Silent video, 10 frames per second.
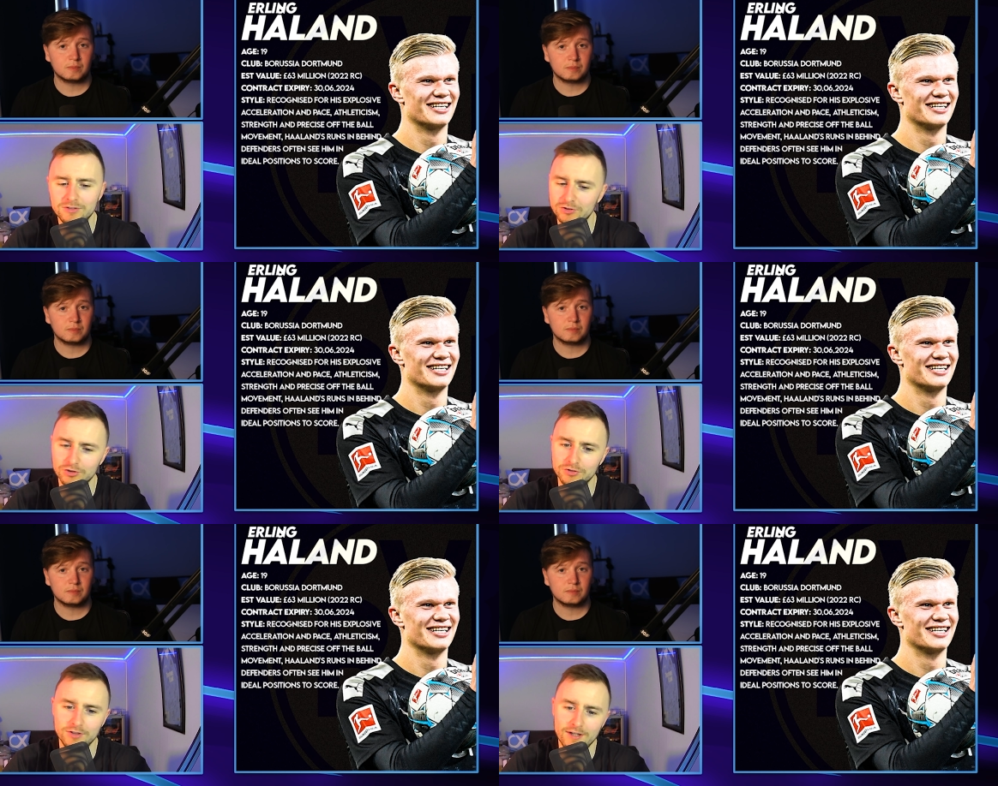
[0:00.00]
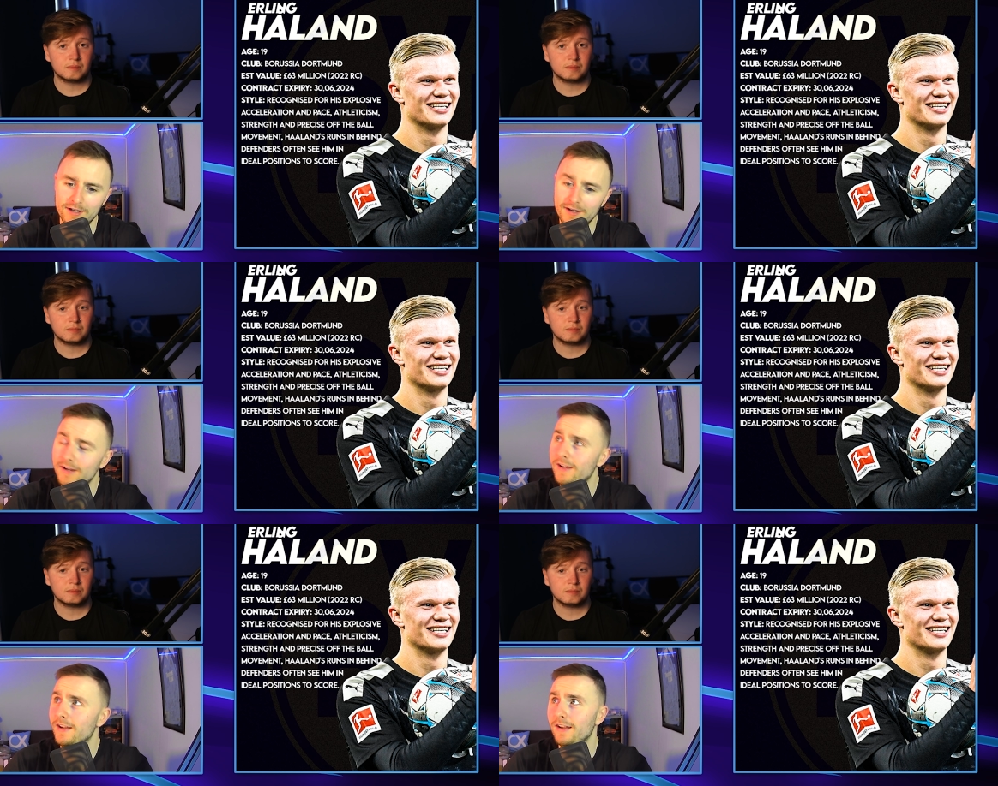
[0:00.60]
Speaker 1: It's just
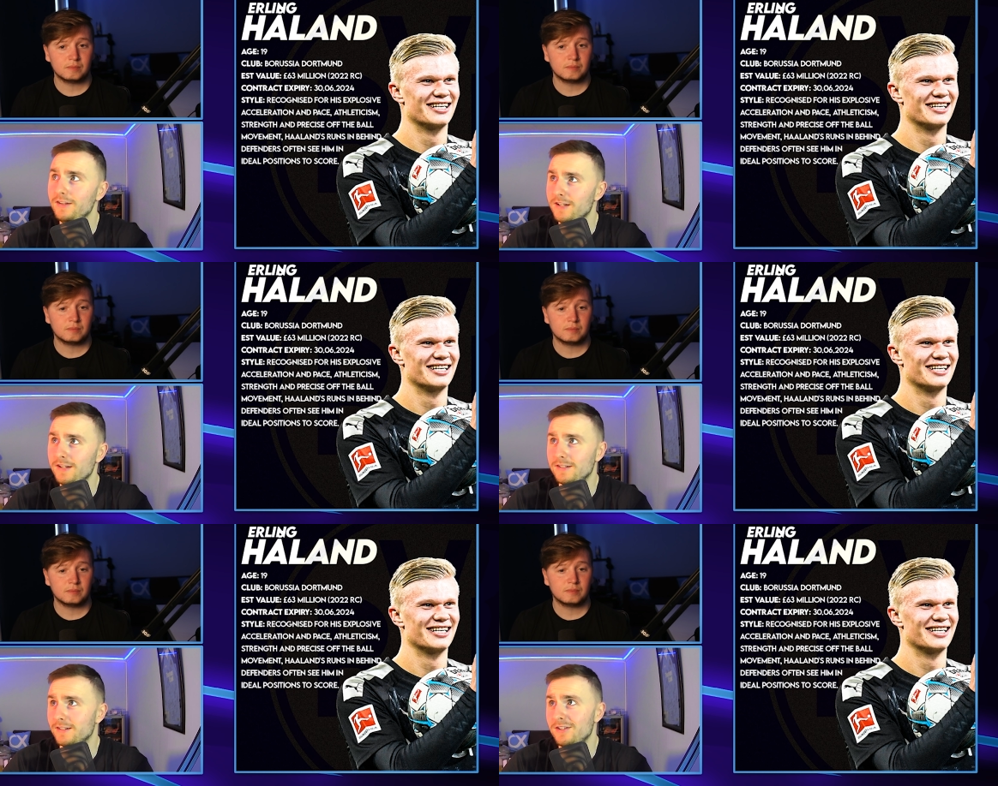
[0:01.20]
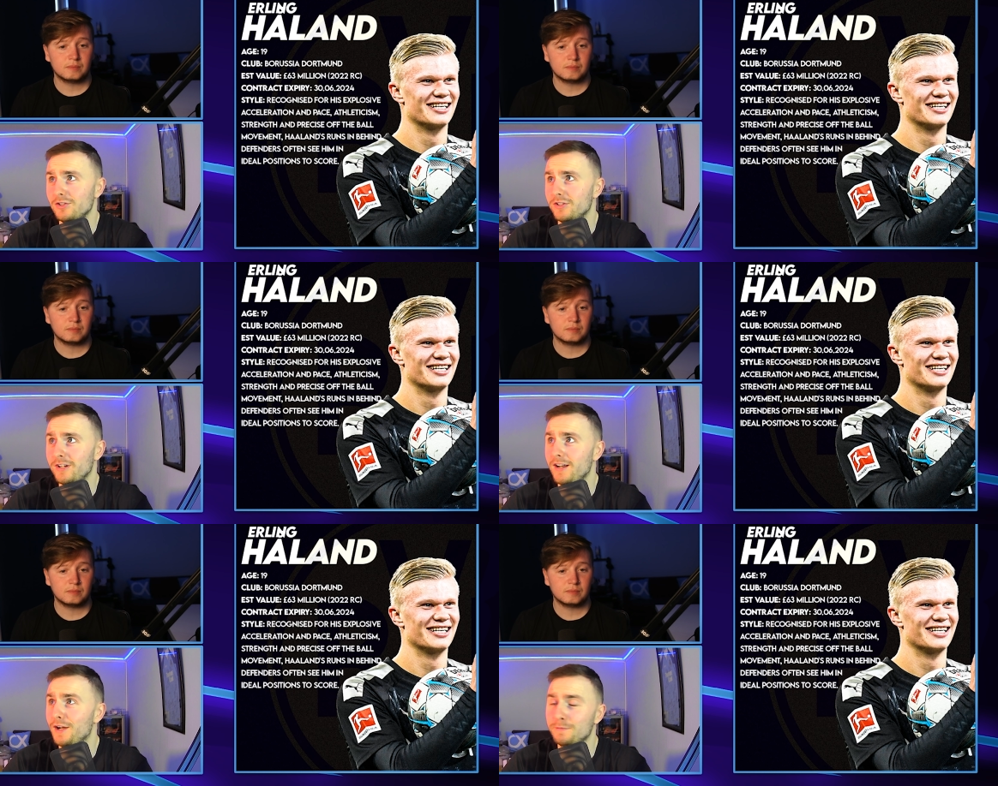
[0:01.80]
he's, he's, just a
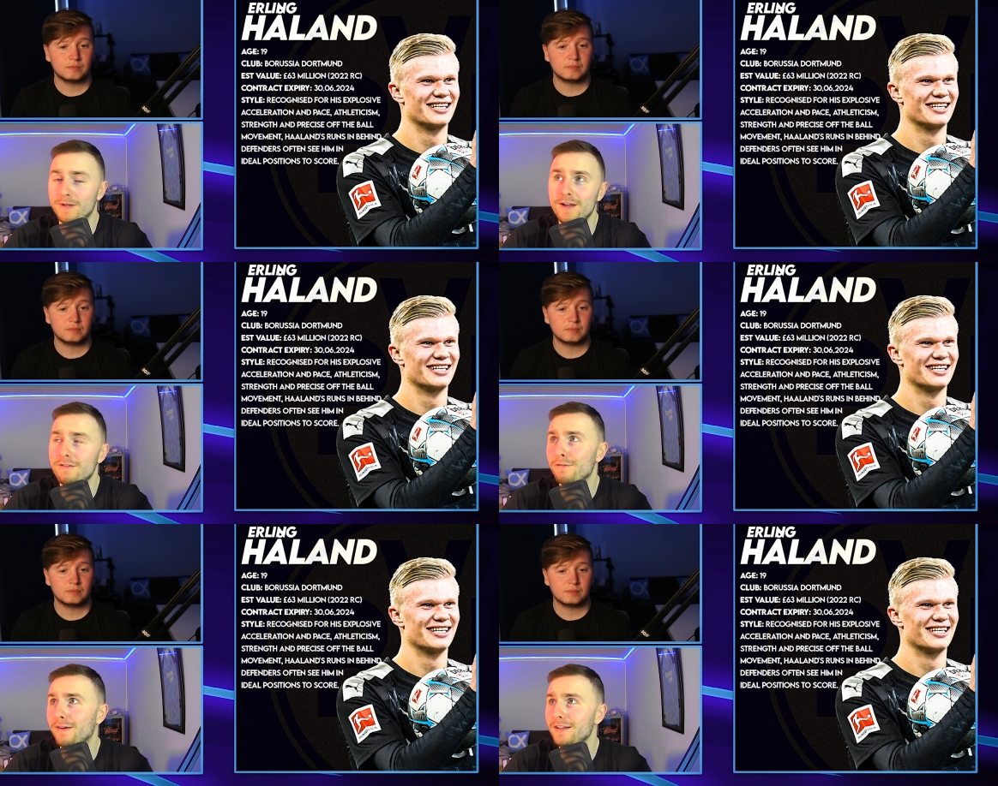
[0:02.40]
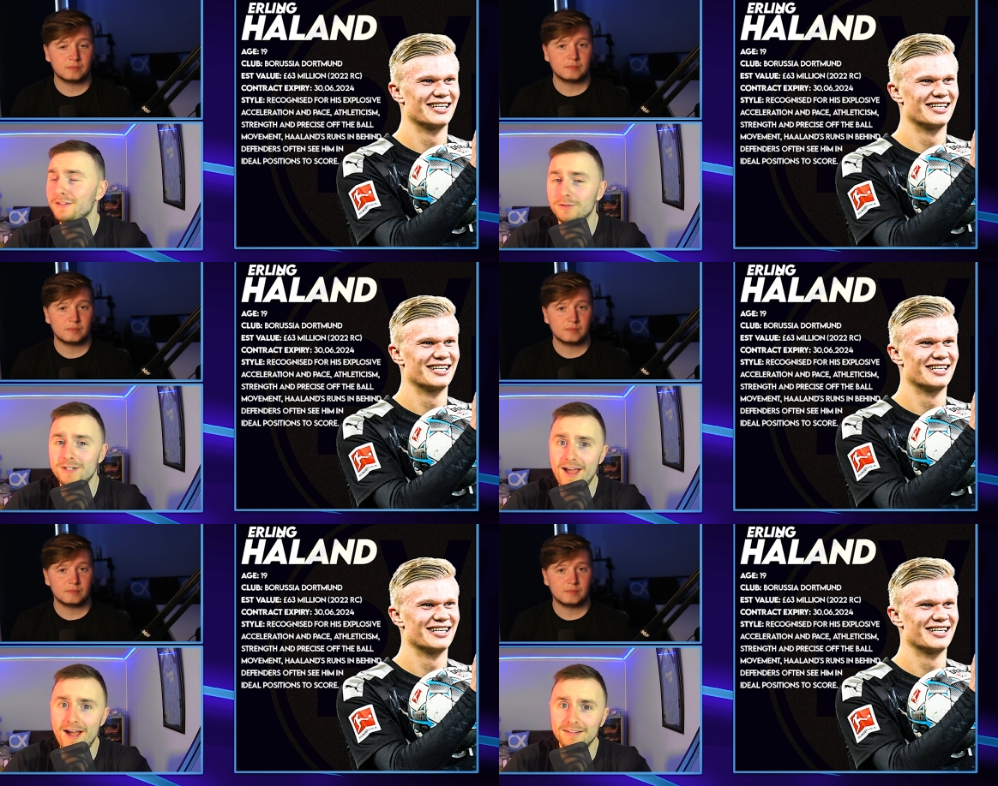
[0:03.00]
class player, and the fact he's only
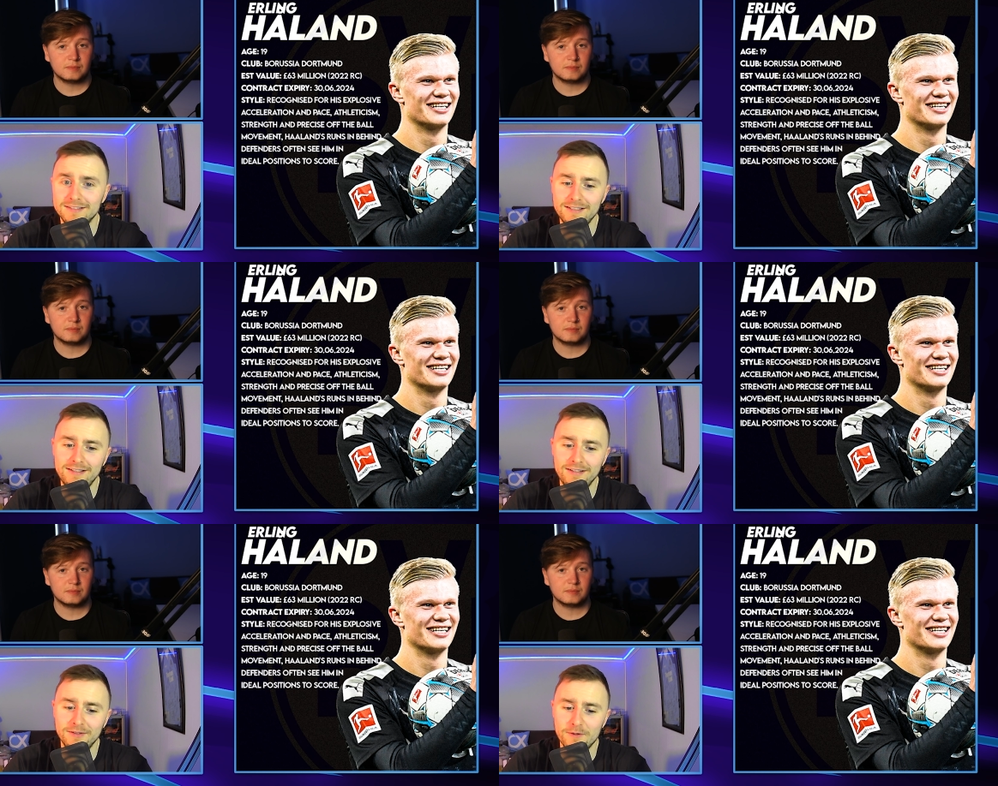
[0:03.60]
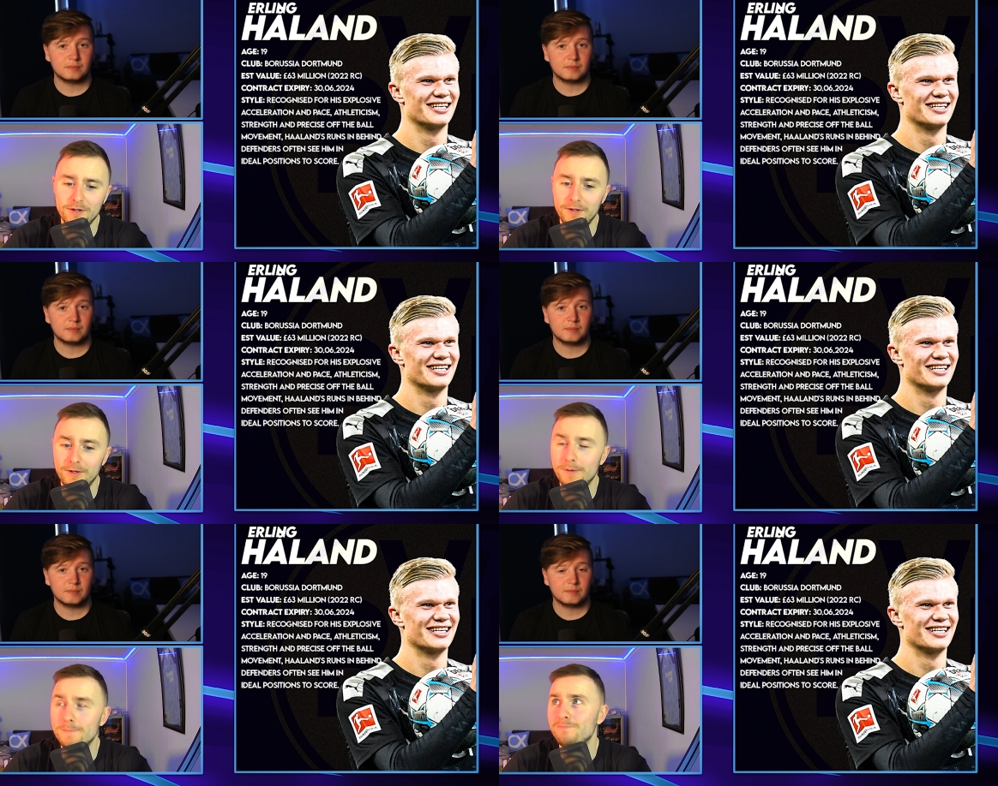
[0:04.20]
19,
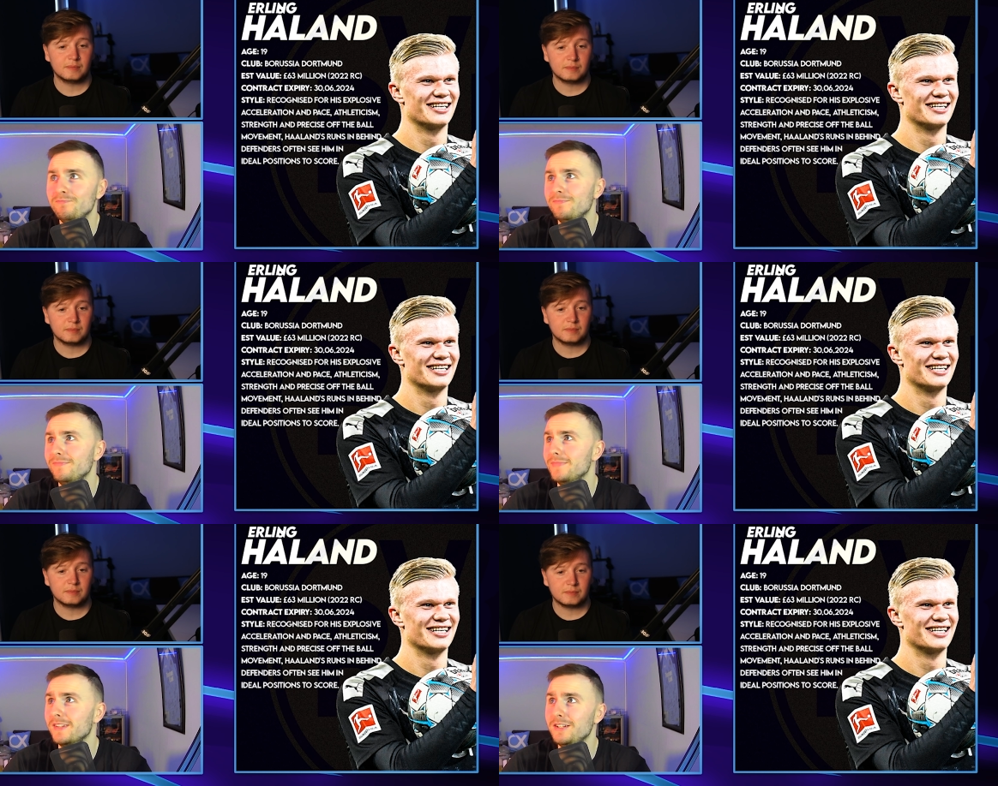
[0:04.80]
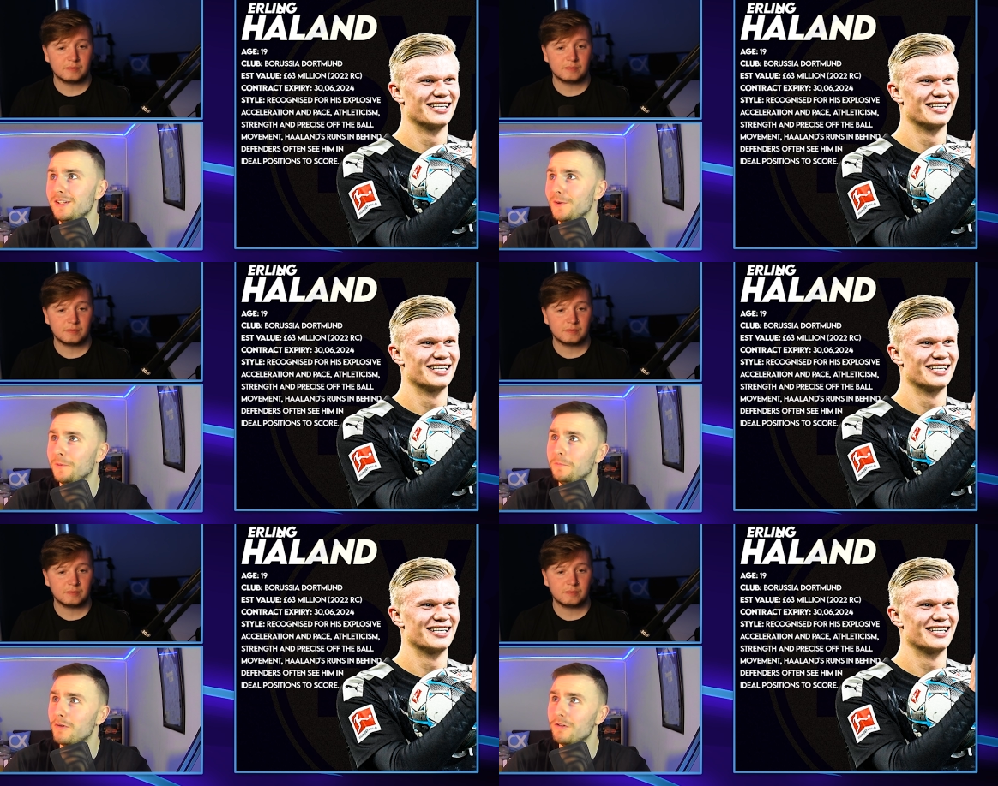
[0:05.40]
um, you know,
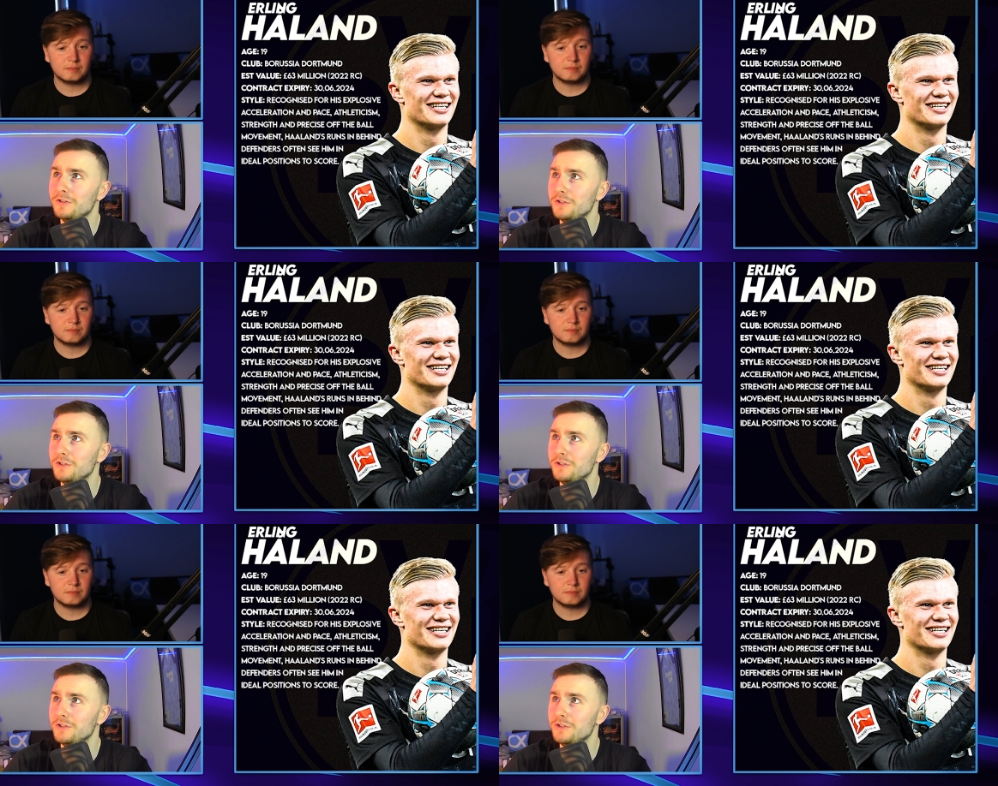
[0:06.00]
Borussia